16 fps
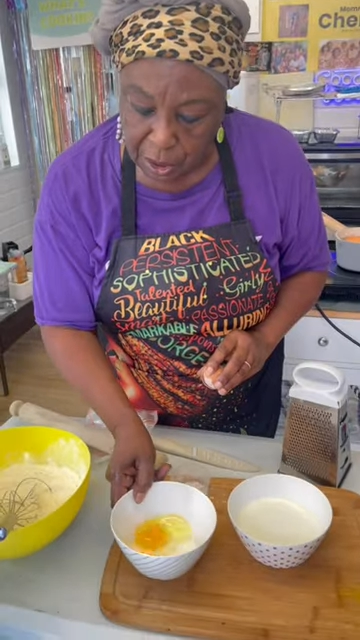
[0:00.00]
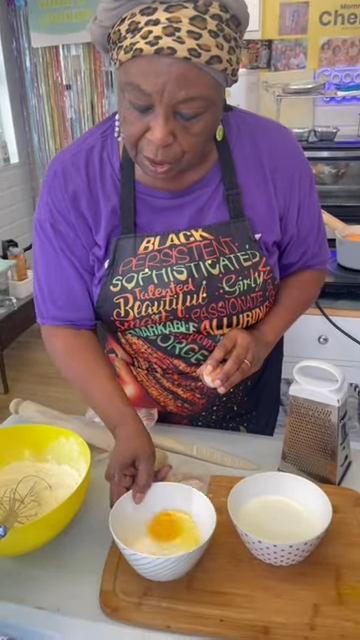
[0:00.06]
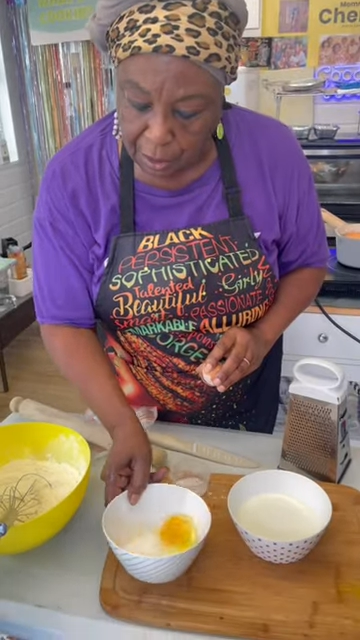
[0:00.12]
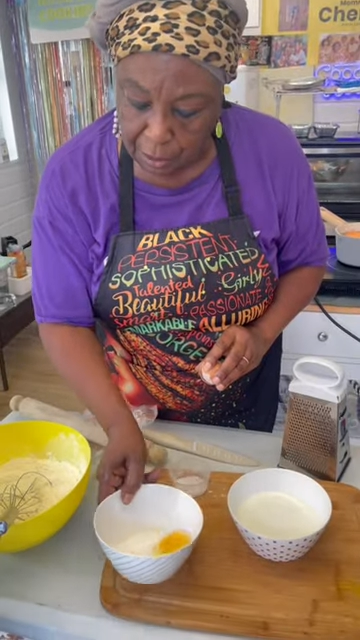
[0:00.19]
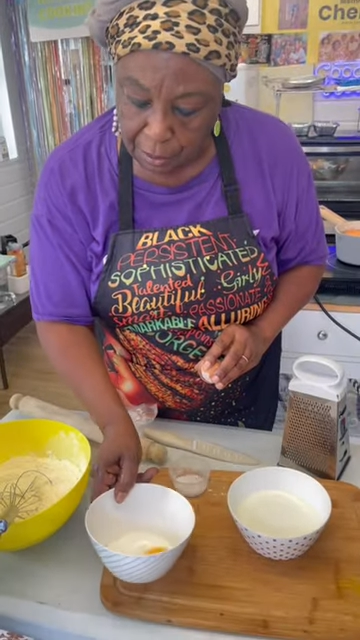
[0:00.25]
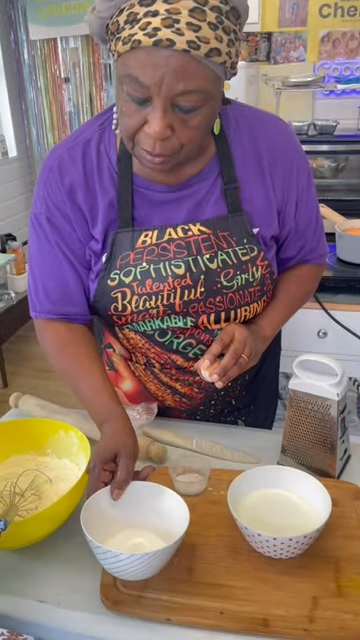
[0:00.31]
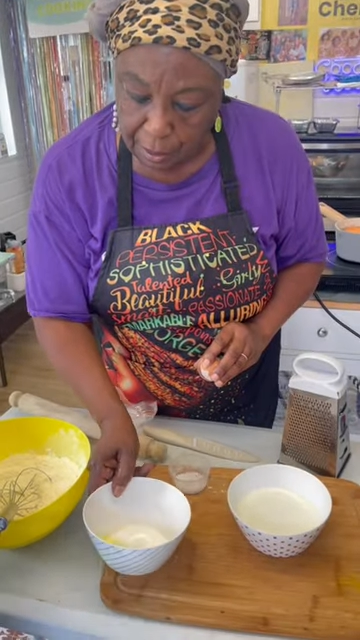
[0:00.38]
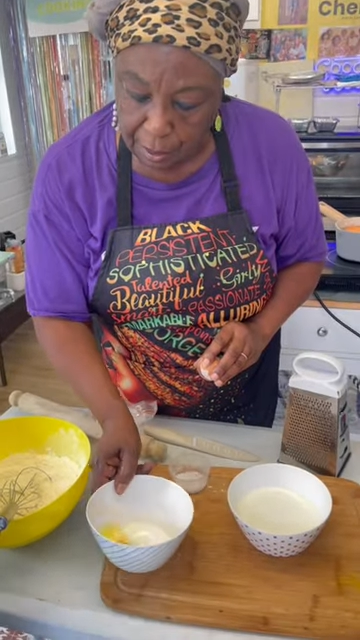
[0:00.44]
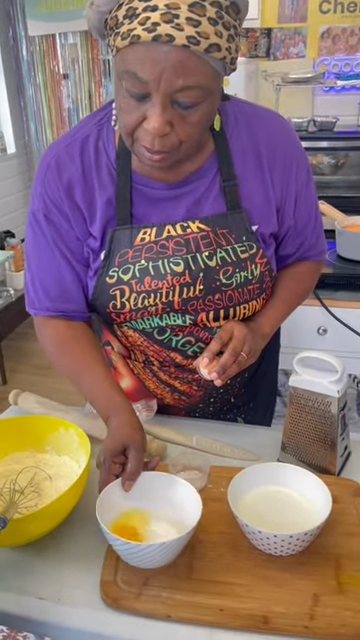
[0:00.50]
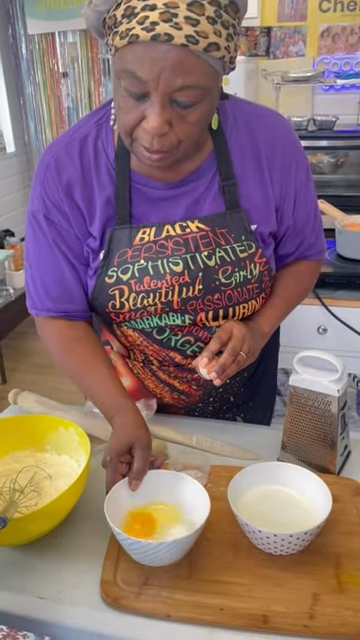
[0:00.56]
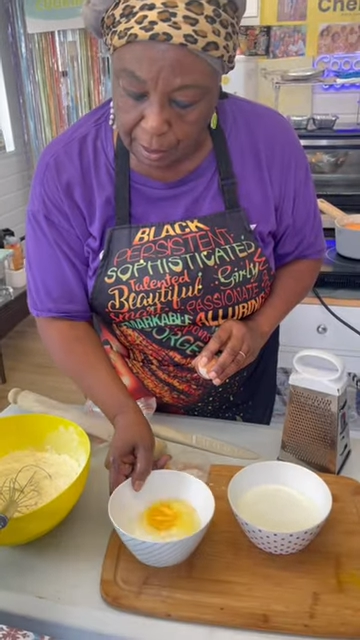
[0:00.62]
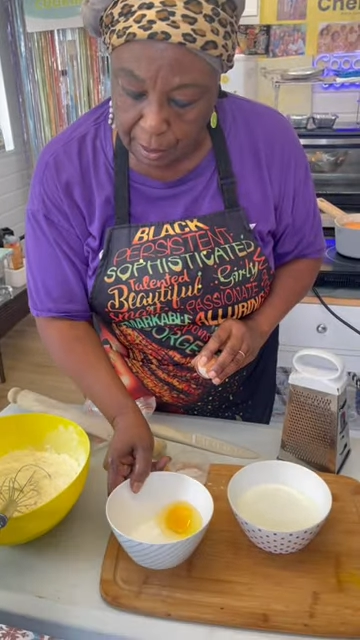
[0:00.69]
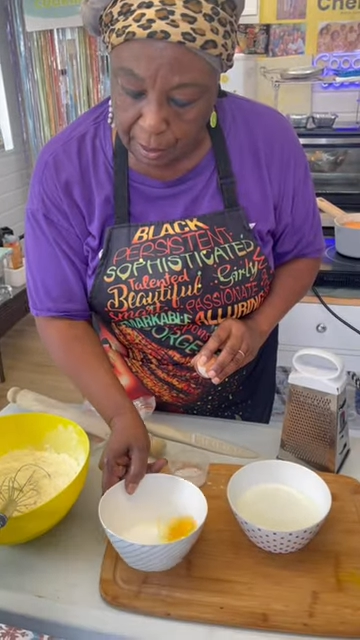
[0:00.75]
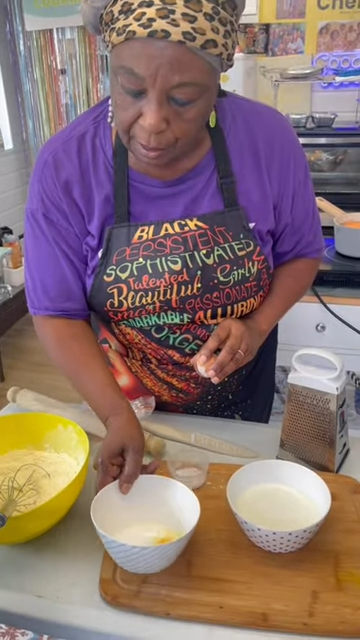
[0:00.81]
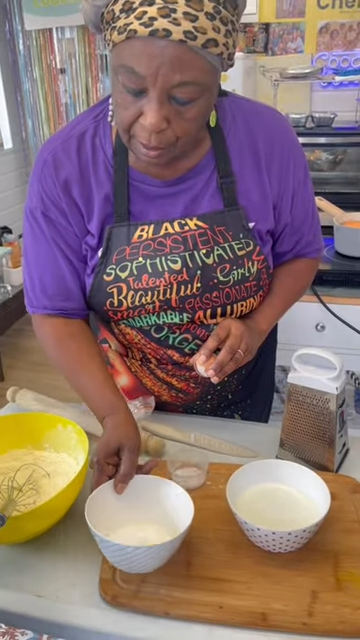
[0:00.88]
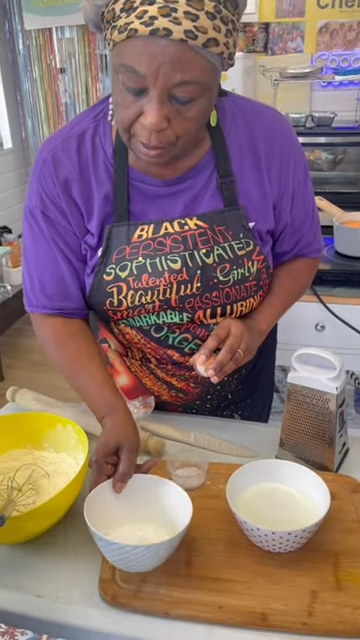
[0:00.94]
turn,
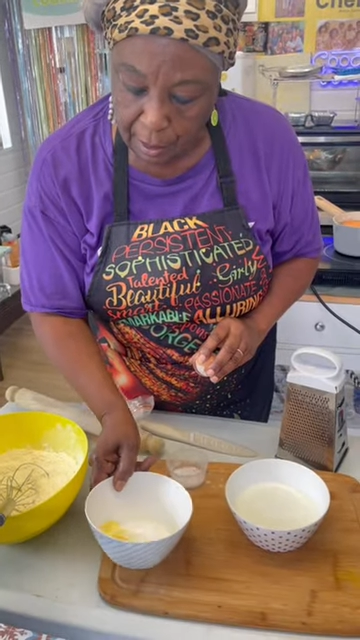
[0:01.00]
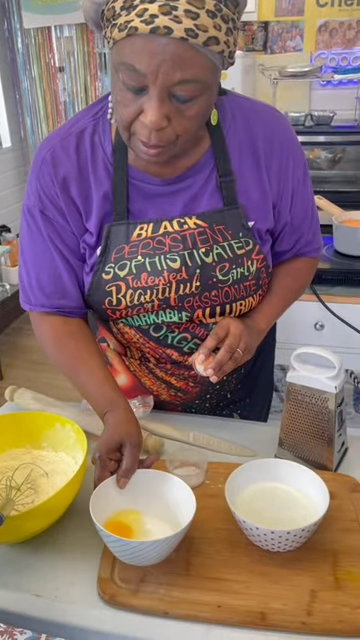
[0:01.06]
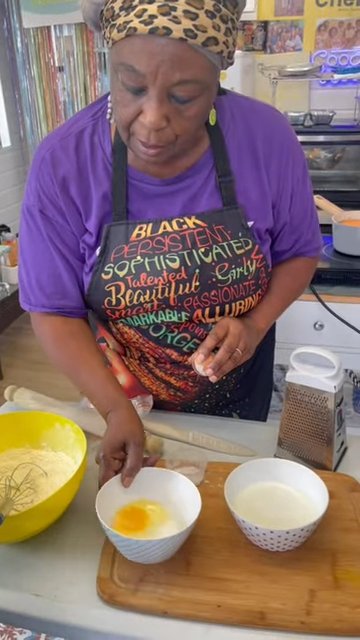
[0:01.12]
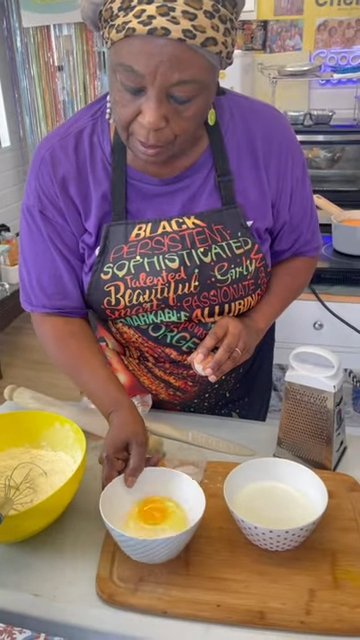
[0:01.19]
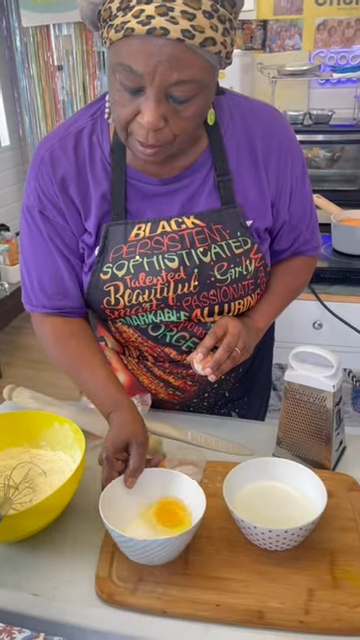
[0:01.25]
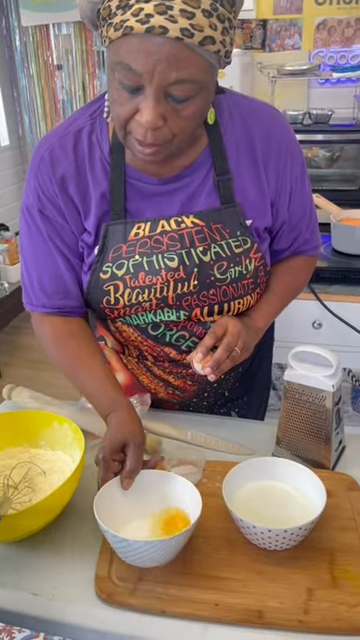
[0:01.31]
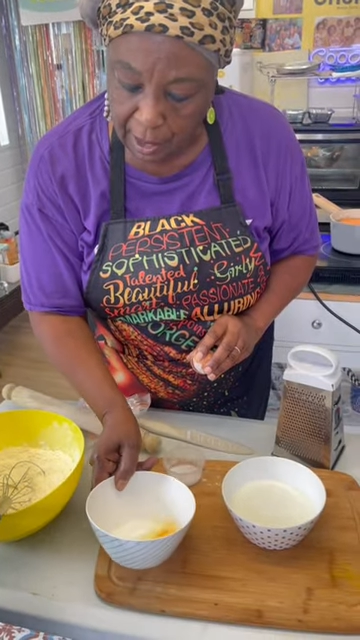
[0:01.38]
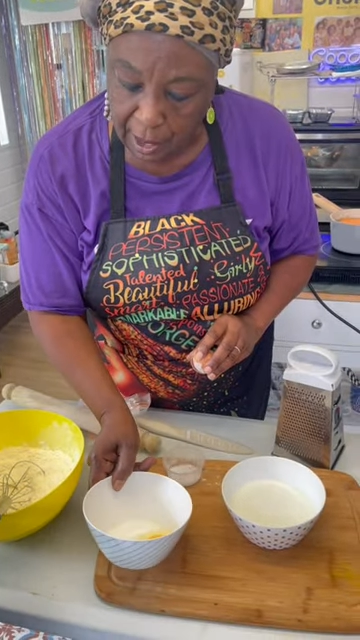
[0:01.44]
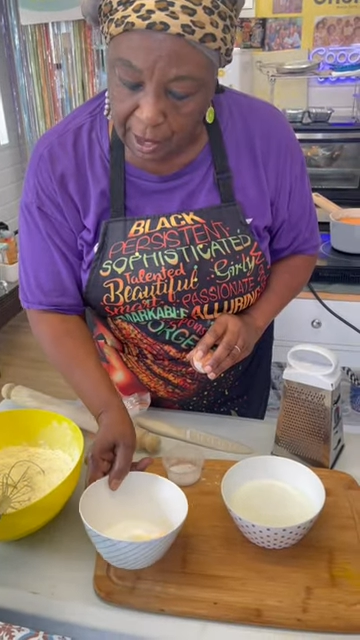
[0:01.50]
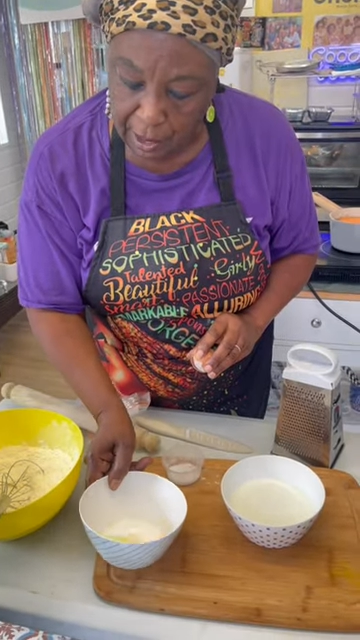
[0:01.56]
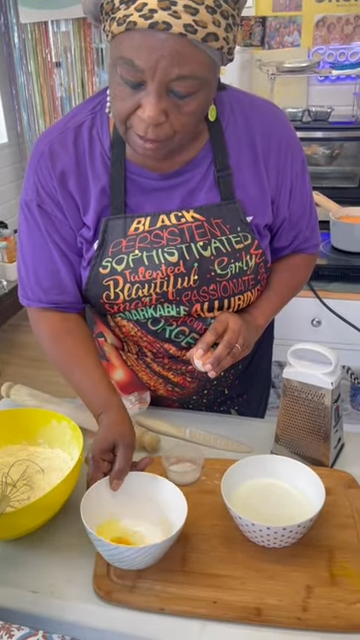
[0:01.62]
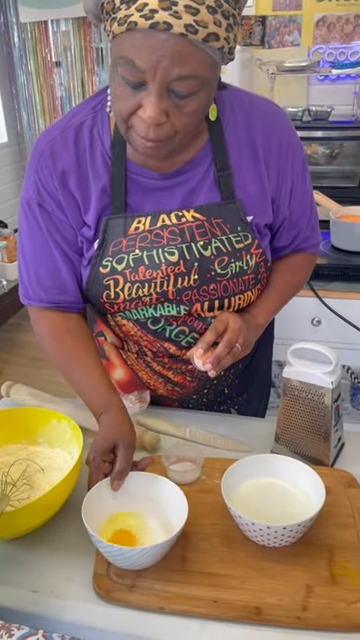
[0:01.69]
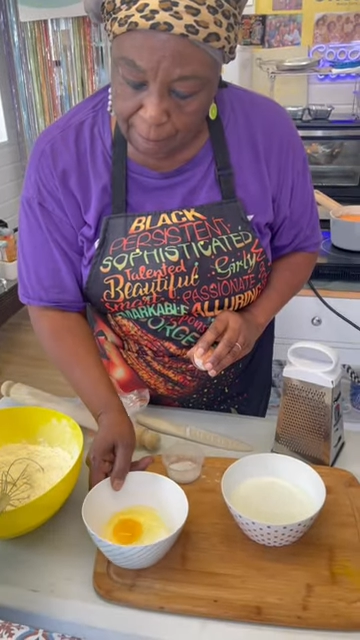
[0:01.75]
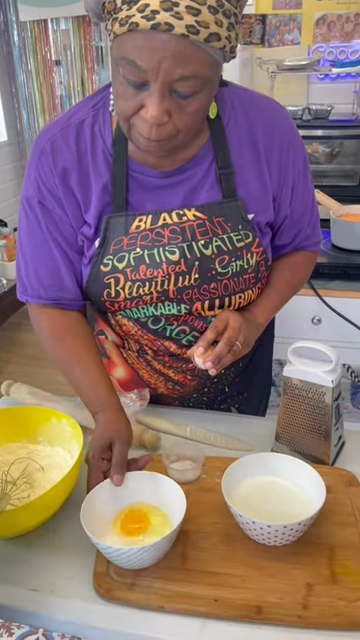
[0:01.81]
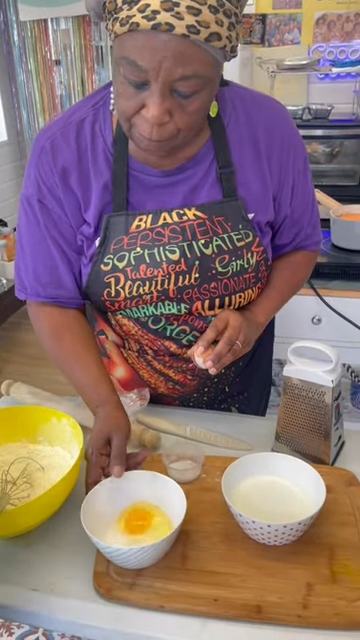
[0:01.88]
okay?